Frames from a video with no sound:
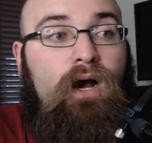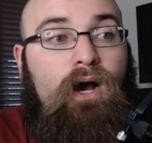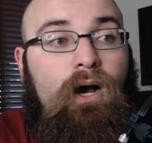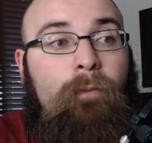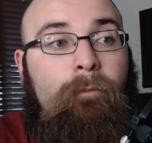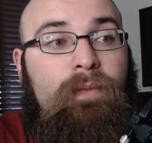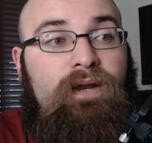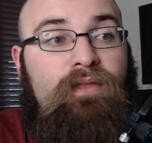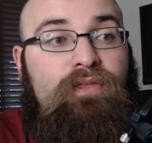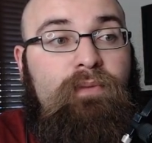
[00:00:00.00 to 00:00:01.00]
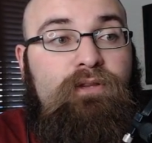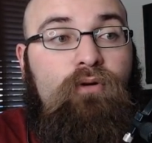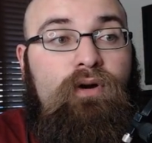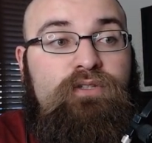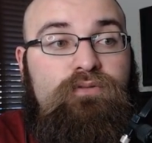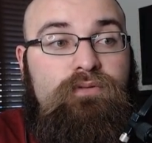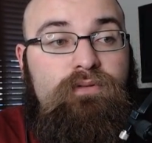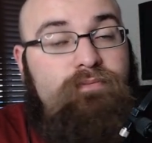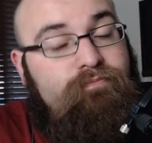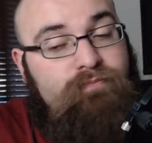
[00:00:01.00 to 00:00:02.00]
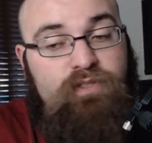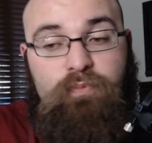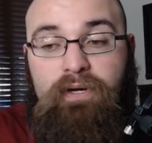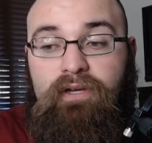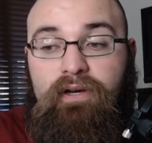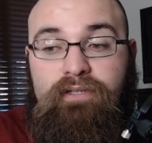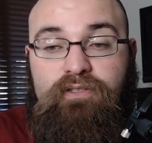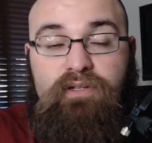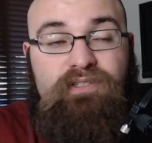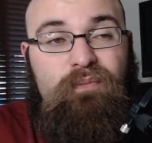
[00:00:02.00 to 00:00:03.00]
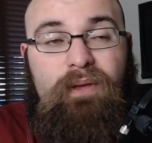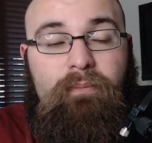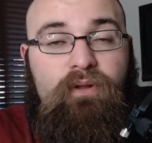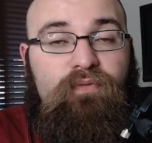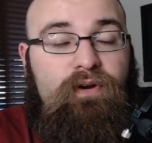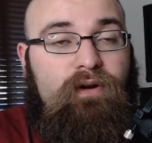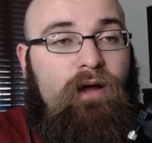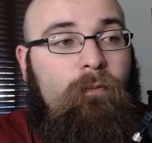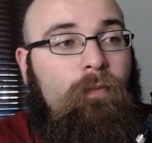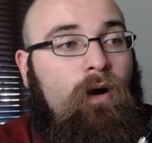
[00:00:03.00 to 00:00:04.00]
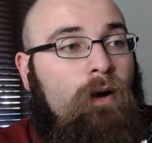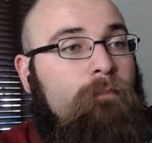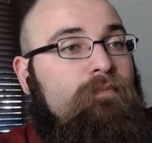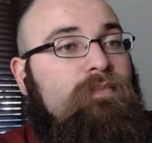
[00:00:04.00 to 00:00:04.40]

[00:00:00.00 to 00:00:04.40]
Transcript: And I think McLaurin's is pretty good. He'll be able to figure it out. All right.